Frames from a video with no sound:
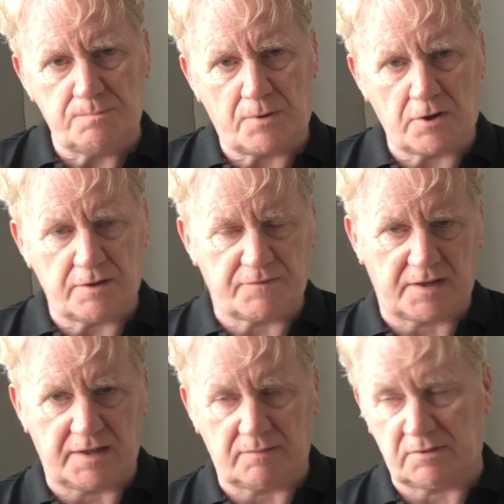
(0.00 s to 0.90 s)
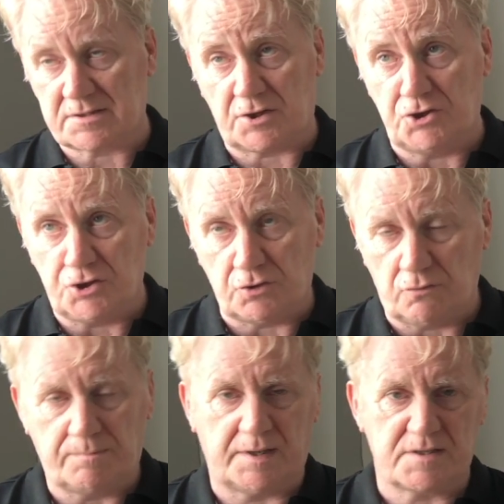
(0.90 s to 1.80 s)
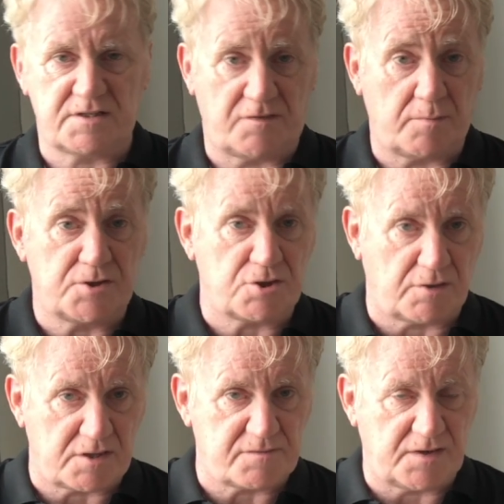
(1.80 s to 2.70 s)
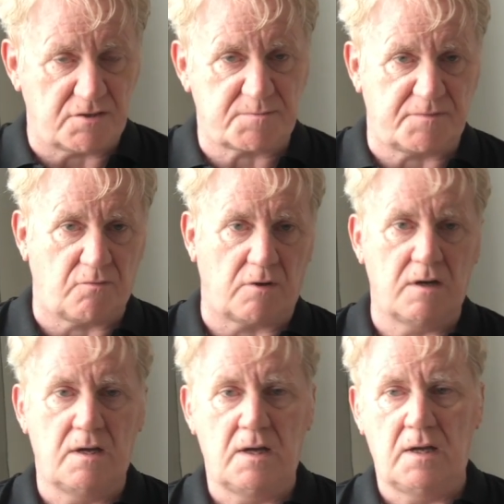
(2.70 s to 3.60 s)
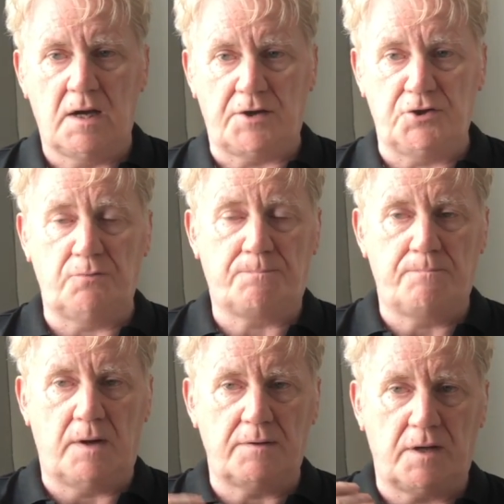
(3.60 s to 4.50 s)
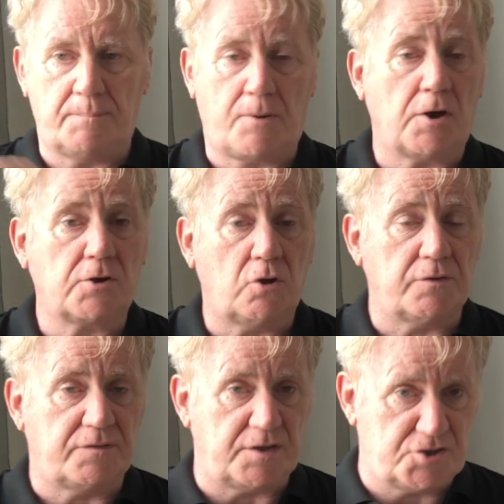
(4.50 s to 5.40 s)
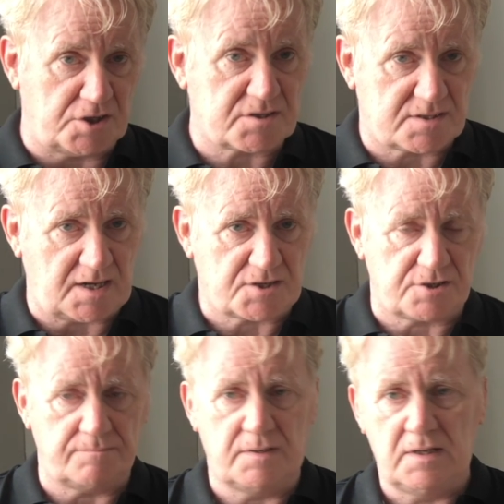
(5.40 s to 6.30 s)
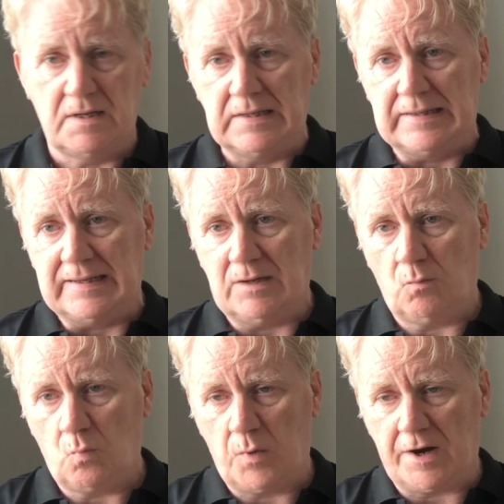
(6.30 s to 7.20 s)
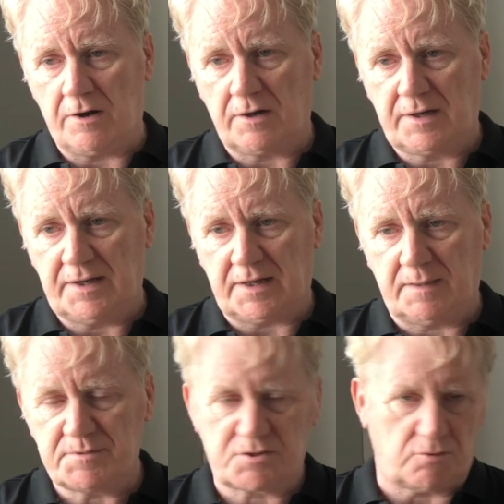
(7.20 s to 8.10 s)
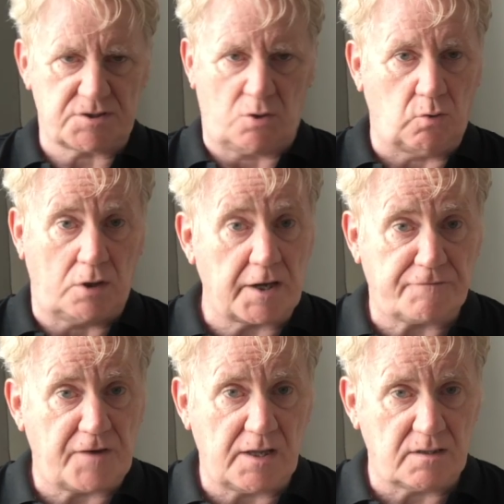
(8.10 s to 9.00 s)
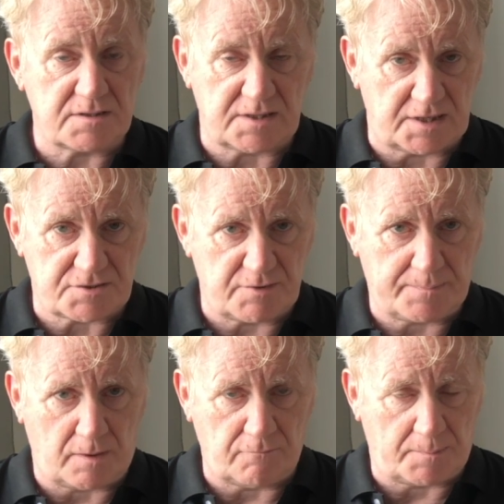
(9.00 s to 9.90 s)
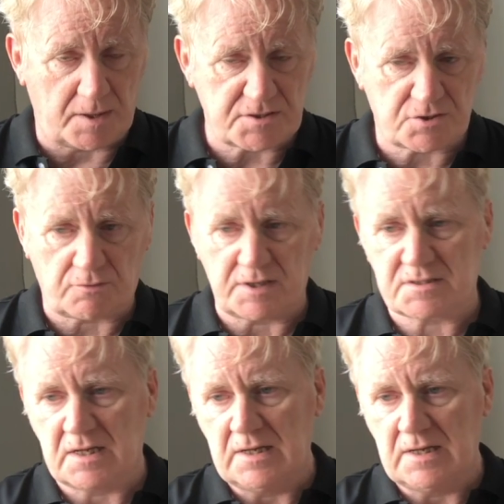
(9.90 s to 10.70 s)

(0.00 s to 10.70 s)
part of the Git, well, it's not new, but it's never been shown in these videos before. A part called the gist section, where GitHub stores a whole lot of files in its repositories.